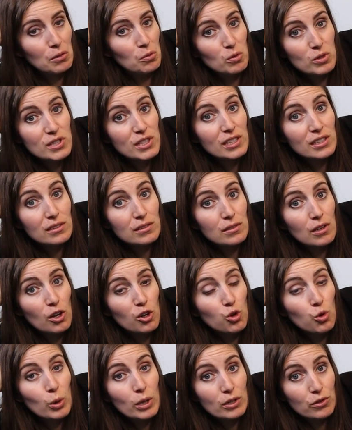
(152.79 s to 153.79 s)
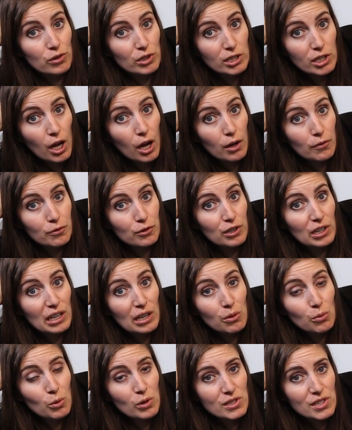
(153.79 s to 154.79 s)
it wasn't a quick recovery.
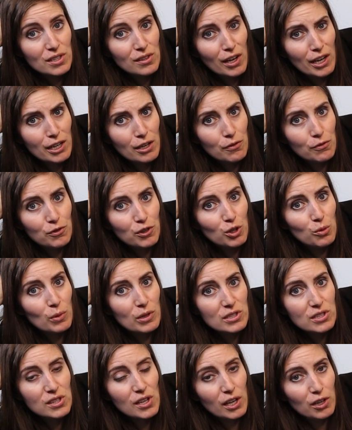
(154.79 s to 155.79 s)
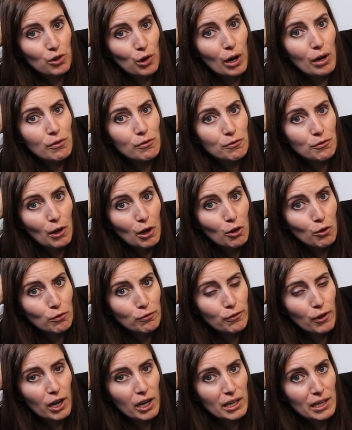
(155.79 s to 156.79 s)
It wasn't like a few months later I felt
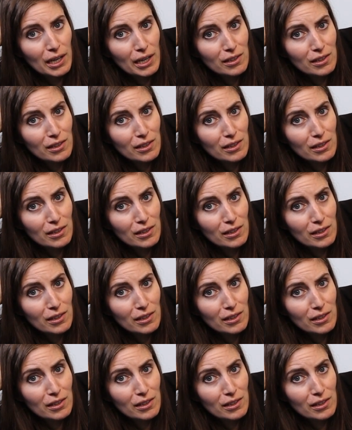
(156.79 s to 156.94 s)
fine.